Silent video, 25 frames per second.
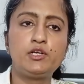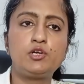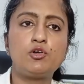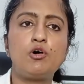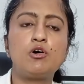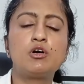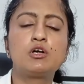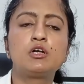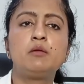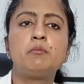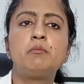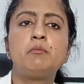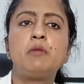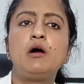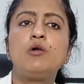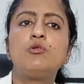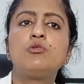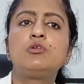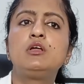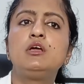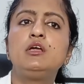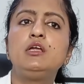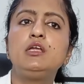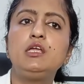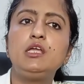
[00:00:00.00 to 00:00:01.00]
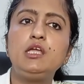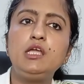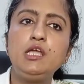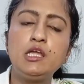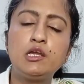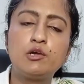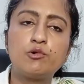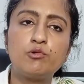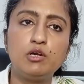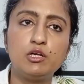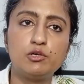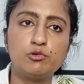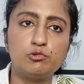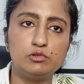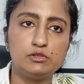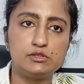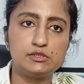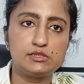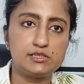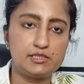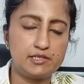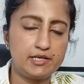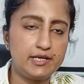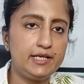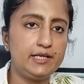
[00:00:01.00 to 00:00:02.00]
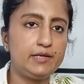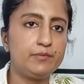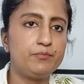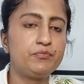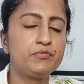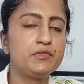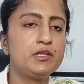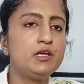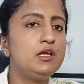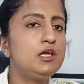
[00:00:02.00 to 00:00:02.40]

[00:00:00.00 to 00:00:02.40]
talked about equal roots, right?